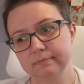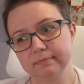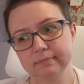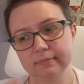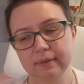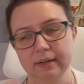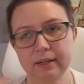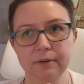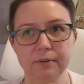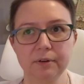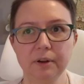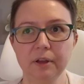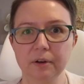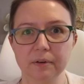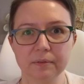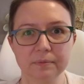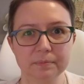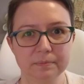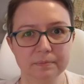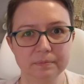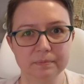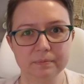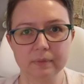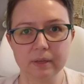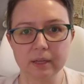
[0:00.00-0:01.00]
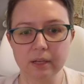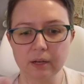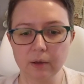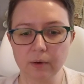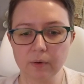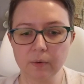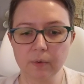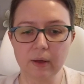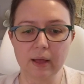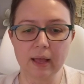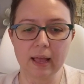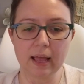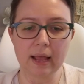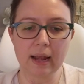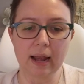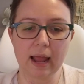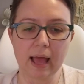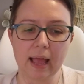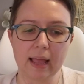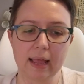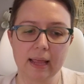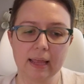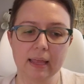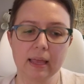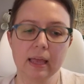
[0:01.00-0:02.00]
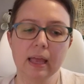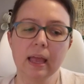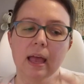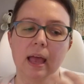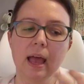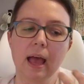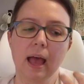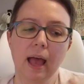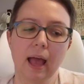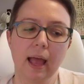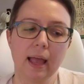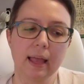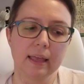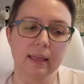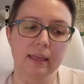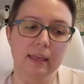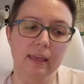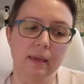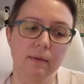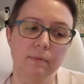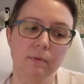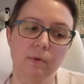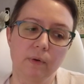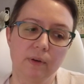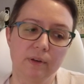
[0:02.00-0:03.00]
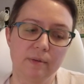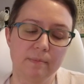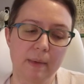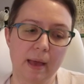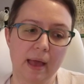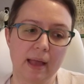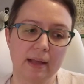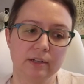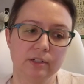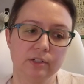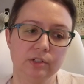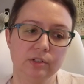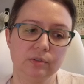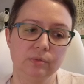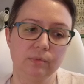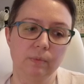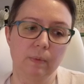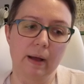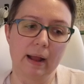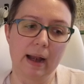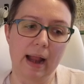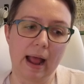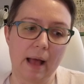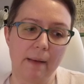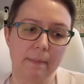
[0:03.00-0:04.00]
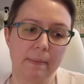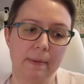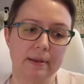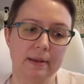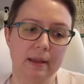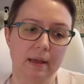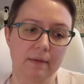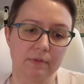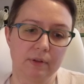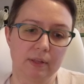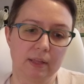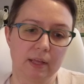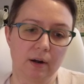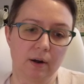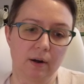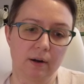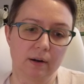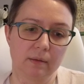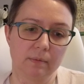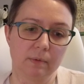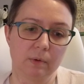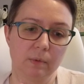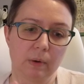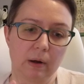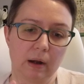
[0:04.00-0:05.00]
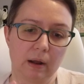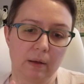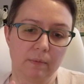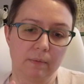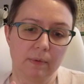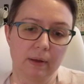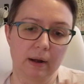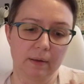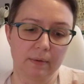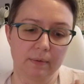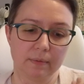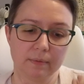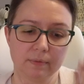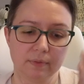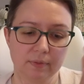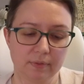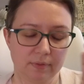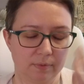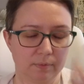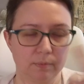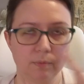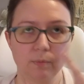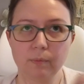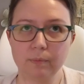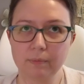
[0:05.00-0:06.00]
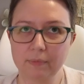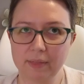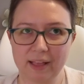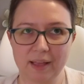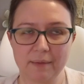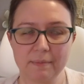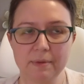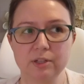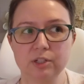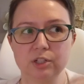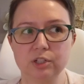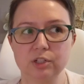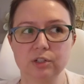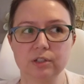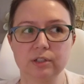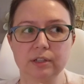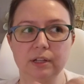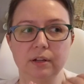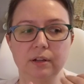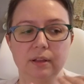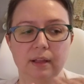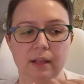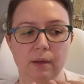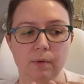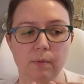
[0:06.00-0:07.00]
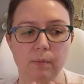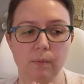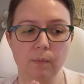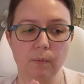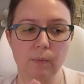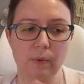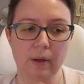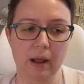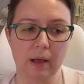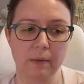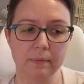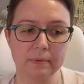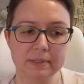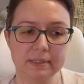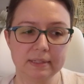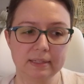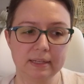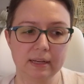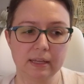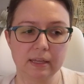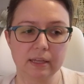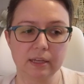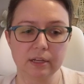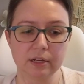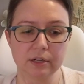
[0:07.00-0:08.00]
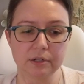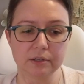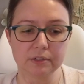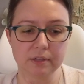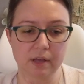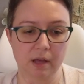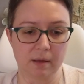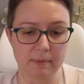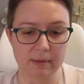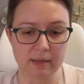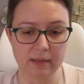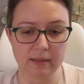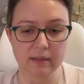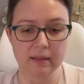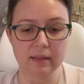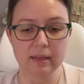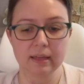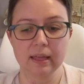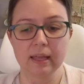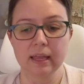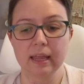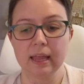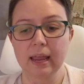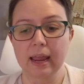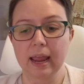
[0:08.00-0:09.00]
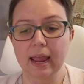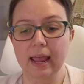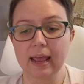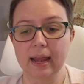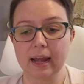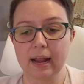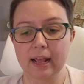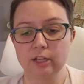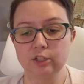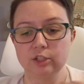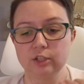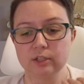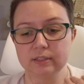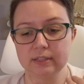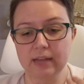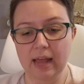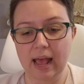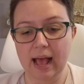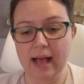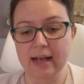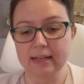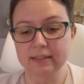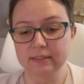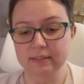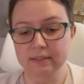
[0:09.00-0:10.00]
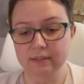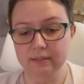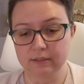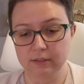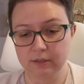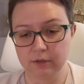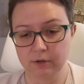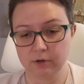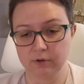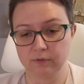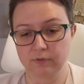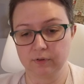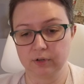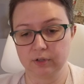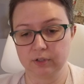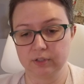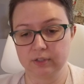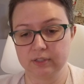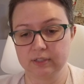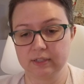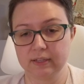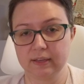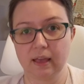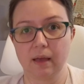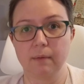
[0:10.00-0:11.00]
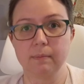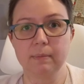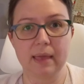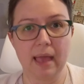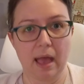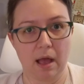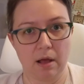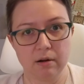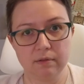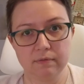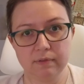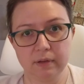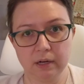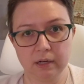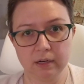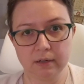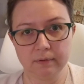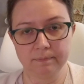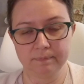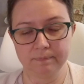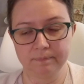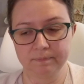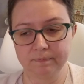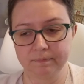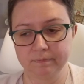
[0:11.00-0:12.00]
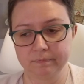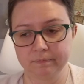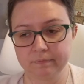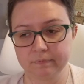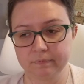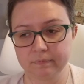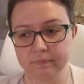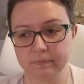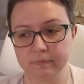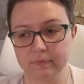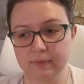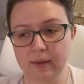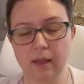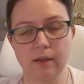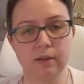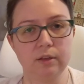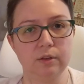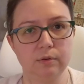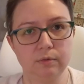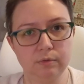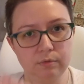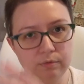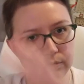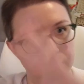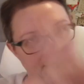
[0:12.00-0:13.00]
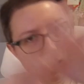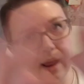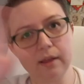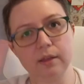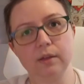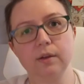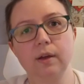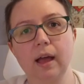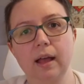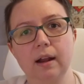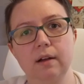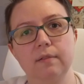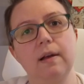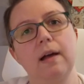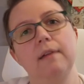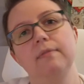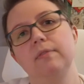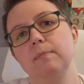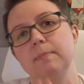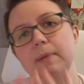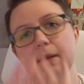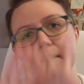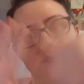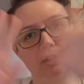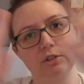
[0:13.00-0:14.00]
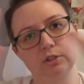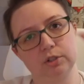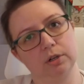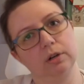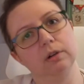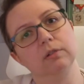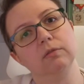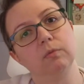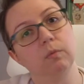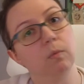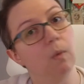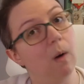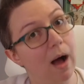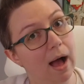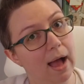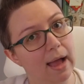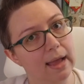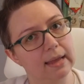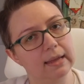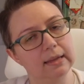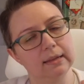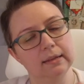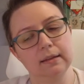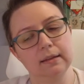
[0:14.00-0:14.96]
I don't know, and I keep going back to what happened after that argument where when I, like I mentioned earlier, like when I was sitting here sobbing and I just asked the universe to get me out of here. Now you kind of have the picture of why.